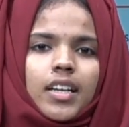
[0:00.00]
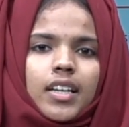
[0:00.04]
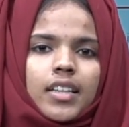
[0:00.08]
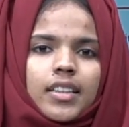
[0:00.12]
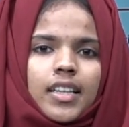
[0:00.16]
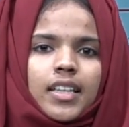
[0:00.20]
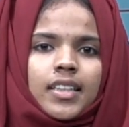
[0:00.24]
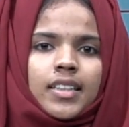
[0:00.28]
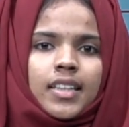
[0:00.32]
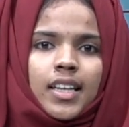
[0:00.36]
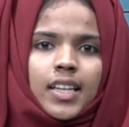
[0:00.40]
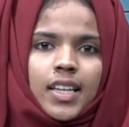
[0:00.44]

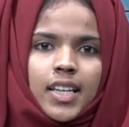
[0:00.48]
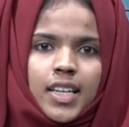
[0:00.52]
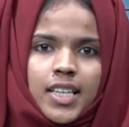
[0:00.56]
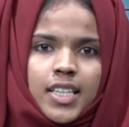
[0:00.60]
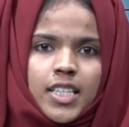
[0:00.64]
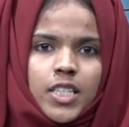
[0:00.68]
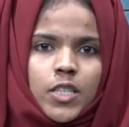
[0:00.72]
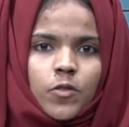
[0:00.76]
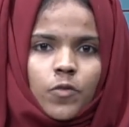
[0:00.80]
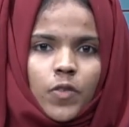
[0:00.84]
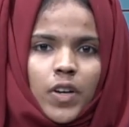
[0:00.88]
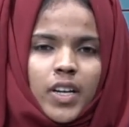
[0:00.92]
Then the
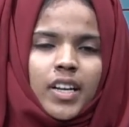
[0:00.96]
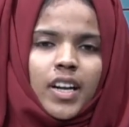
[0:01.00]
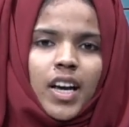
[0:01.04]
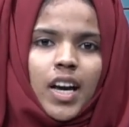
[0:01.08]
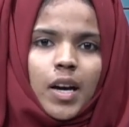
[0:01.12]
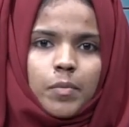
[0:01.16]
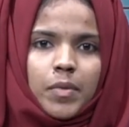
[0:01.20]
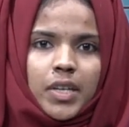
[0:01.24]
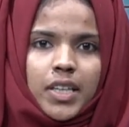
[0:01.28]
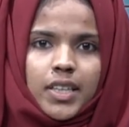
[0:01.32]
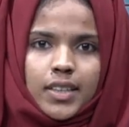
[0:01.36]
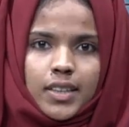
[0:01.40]
least one
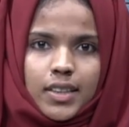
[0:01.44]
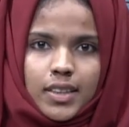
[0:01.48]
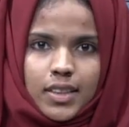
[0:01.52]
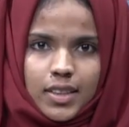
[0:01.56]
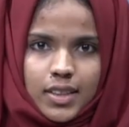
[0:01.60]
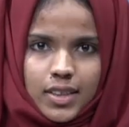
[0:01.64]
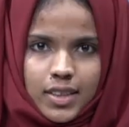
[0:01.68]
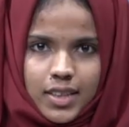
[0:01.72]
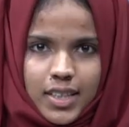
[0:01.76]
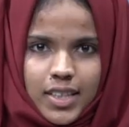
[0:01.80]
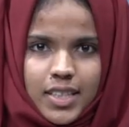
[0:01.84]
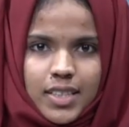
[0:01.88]
among
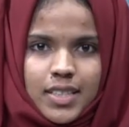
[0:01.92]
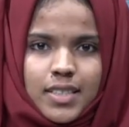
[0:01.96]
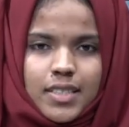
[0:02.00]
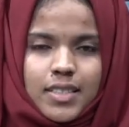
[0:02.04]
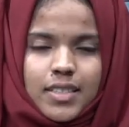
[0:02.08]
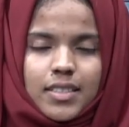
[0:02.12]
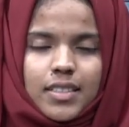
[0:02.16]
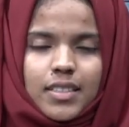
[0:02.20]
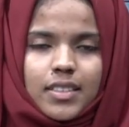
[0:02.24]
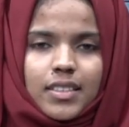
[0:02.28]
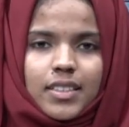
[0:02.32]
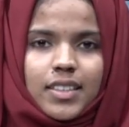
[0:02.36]

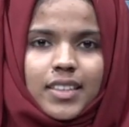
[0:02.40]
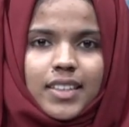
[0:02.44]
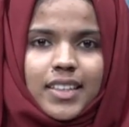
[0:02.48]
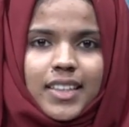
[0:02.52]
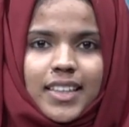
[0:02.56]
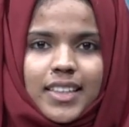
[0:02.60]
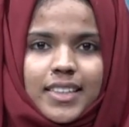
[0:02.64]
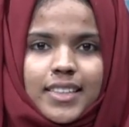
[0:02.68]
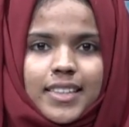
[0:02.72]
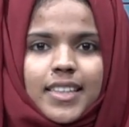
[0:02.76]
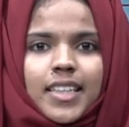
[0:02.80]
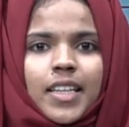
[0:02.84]
these
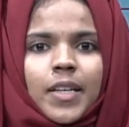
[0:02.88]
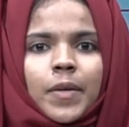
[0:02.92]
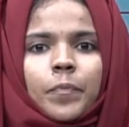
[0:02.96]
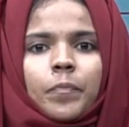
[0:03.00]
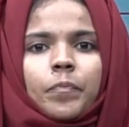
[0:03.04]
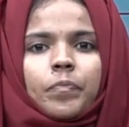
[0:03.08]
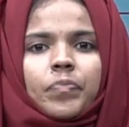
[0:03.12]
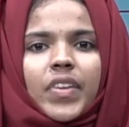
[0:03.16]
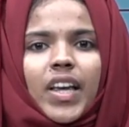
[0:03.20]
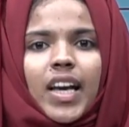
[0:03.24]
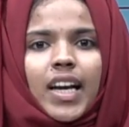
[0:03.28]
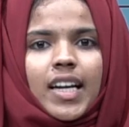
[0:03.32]
is the
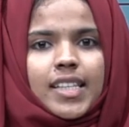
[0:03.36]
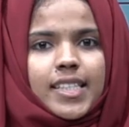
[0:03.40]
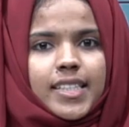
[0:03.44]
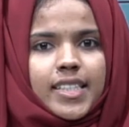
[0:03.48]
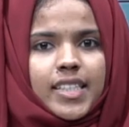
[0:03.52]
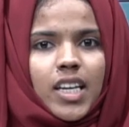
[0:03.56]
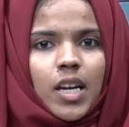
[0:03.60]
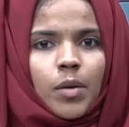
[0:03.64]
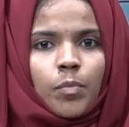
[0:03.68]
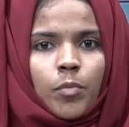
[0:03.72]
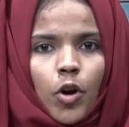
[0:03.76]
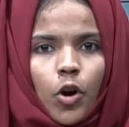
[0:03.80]

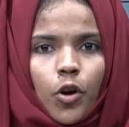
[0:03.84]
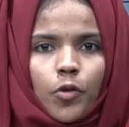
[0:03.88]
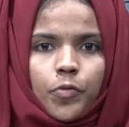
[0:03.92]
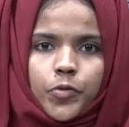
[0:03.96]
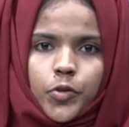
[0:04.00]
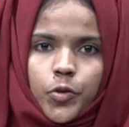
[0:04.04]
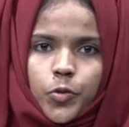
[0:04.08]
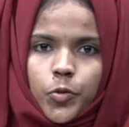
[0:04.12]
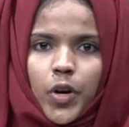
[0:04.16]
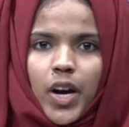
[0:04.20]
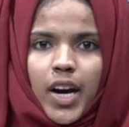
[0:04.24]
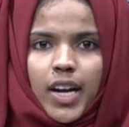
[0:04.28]
LCM
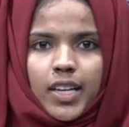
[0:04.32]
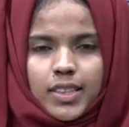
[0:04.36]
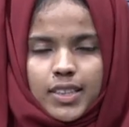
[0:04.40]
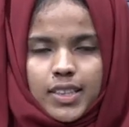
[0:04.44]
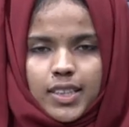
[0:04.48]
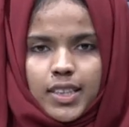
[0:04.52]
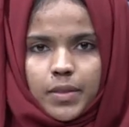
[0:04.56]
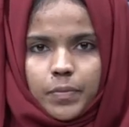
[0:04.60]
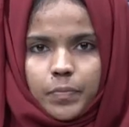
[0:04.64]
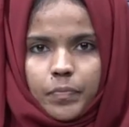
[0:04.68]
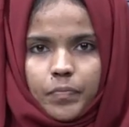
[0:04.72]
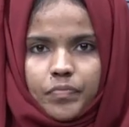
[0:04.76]
of 2 and
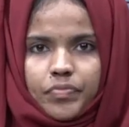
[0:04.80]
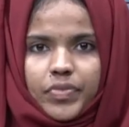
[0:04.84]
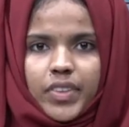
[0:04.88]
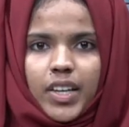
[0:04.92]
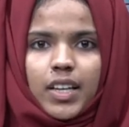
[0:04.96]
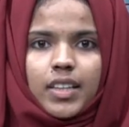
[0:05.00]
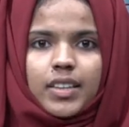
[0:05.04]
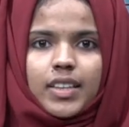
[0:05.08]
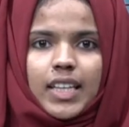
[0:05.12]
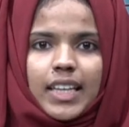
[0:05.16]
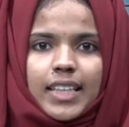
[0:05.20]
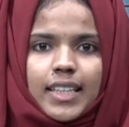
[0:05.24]
3,
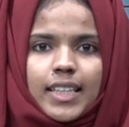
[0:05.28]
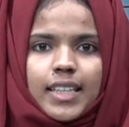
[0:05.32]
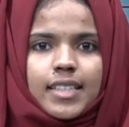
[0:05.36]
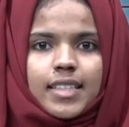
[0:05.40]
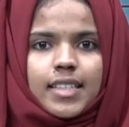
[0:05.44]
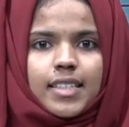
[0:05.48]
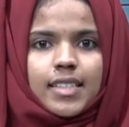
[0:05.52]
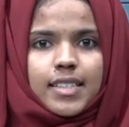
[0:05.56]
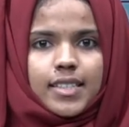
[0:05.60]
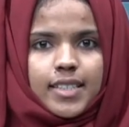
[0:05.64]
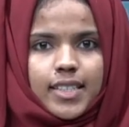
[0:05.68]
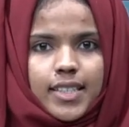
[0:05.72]
that
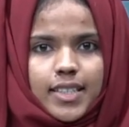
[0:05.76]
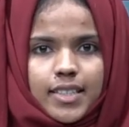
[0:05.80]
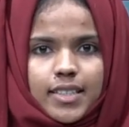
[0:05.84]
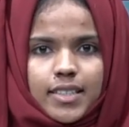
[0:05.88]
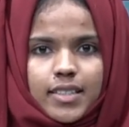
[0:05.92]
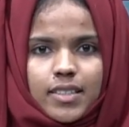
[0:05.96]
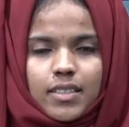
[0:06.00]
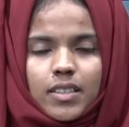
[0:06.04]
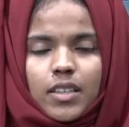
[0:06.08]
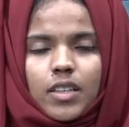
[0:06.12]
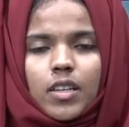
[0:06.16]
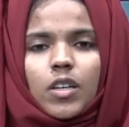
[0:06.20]
is
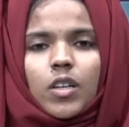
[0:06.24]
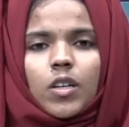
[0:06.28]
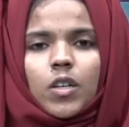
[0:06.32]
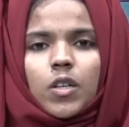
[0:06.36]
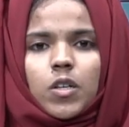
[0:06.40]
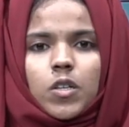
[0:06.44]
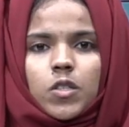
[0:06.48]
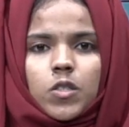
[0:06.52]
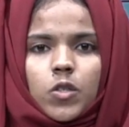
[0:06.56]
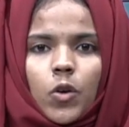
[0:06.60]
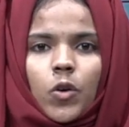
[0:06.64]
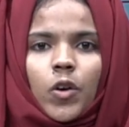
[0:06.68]
6.
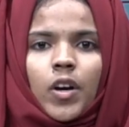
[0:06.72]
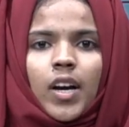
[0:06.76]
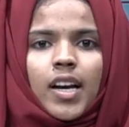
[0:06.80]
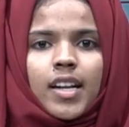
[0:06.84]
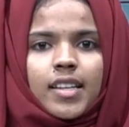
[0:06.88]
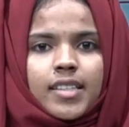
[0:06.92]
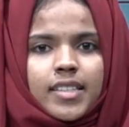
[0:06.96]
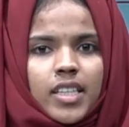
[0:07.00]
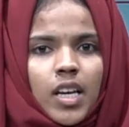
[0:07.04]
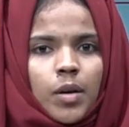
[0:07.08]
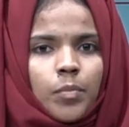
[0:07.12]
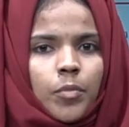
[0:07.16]
So
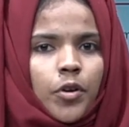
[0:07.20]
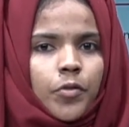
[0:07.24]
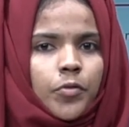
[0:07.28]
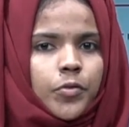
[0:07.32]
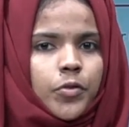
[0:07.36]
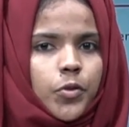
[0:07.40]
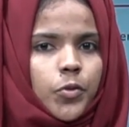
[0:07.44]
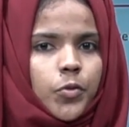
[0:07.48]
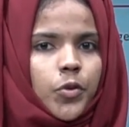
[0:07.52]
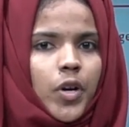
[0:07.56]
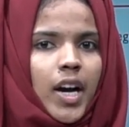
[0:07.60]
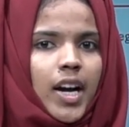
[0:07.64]
LCM
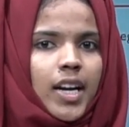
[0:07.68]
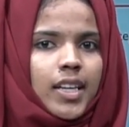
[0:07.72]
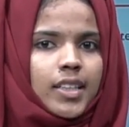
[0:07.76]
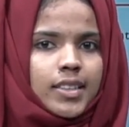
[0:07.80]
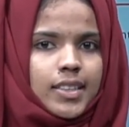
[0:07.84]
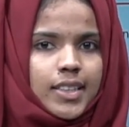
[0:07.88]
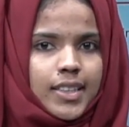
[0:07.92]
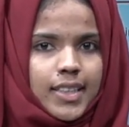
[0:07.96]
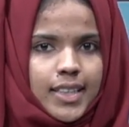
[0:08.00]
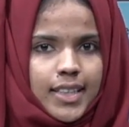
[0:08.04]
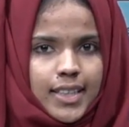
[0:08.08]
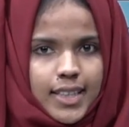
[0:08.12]
of 2
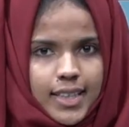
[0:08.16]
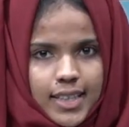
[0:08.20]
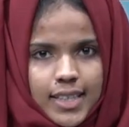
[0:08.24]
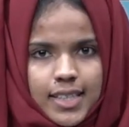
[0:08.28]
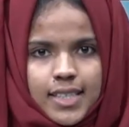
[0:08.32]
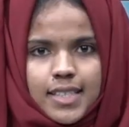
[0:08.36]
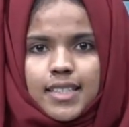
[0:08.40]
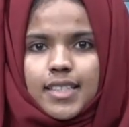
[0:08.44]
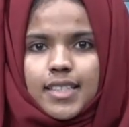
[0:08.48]
and 3 is